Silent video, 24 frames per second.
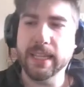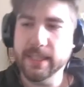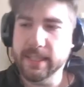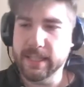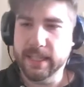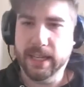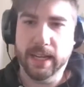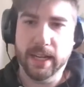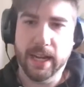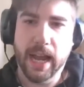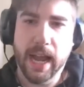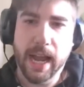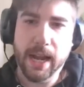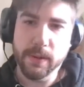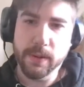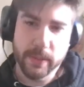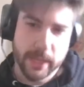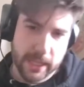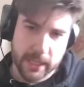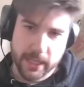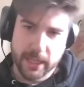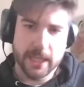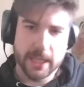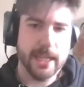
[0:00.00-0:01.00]
in.
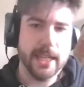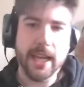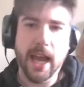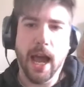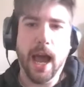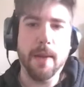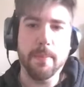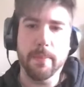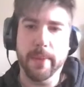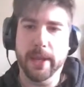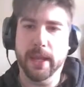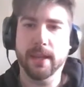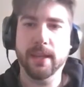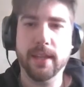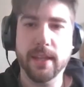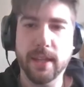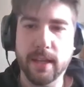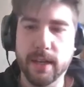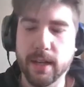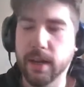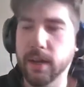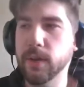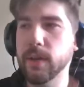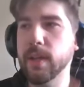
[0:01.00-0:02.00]
He got me, you
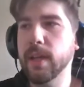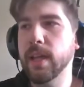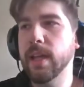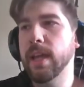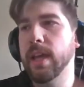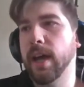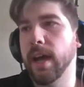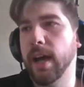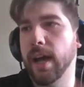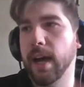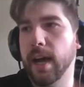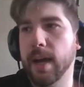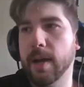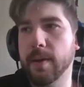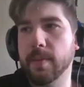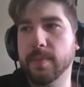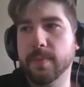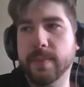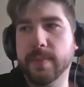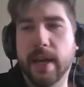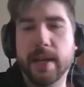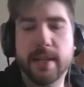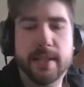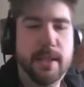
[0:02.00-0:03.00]
know?
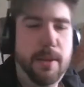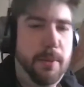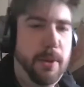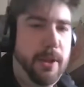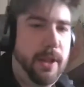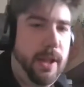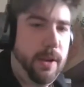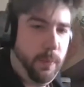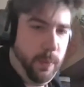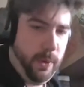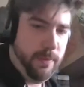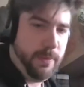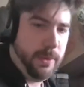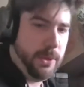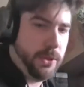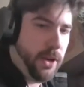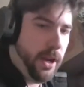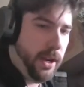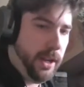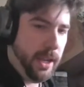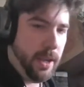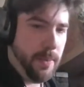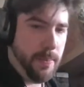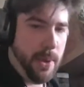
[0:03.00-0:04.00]
That is something that we've been
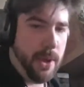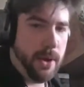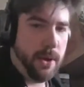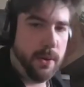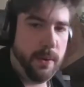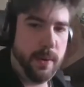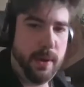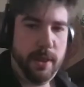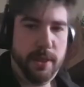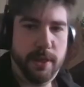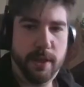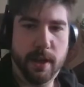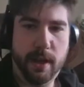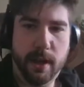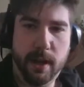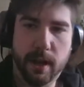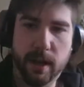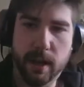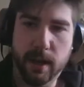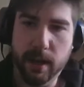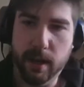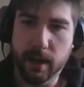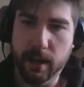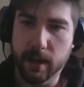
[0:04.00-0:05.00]
trying to get better with.
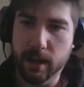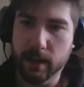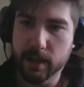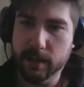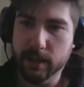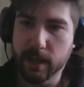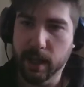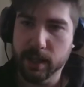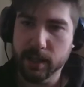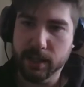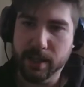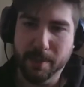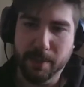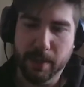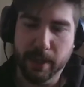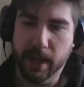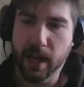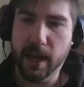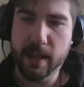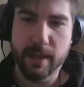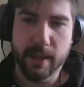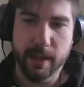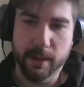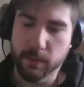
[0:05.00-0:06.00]
That is something
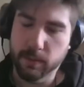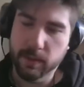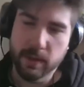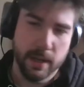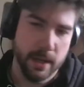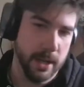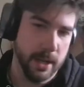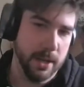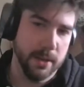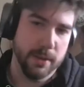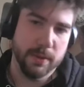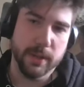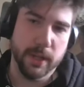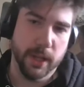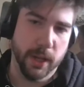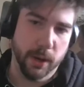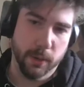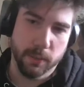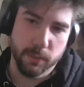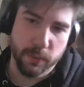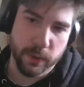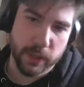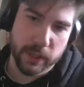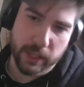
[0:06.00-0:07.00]
I think, you
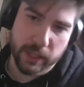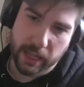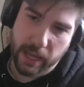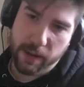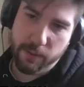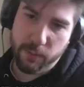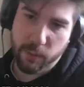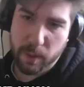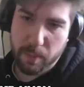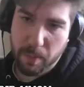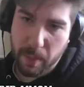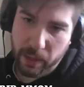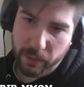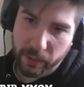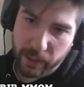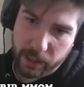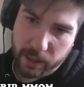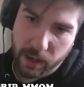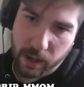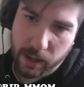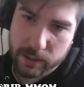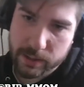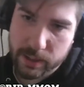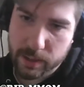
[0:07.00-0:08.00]
know, really every Melee
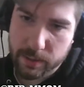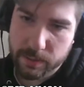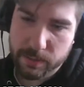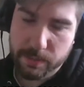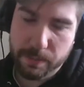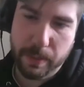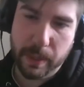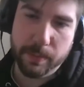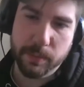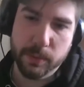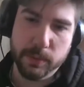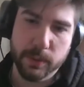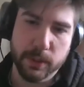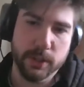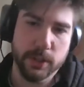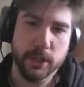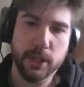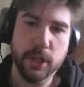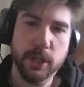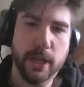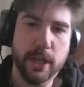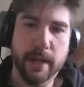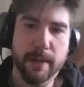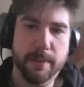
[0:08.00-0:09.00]
content people
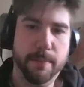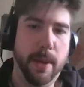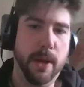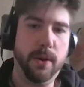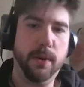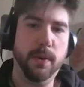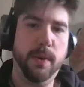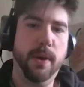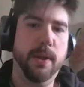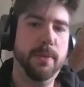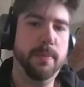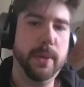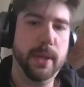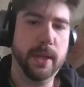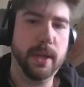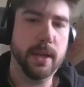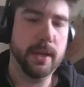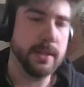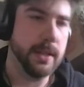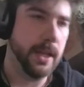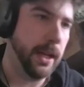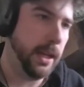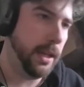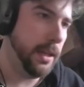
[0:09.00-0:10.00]
could get better with,
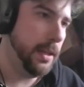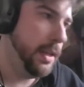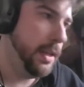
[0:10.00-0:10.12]
because like,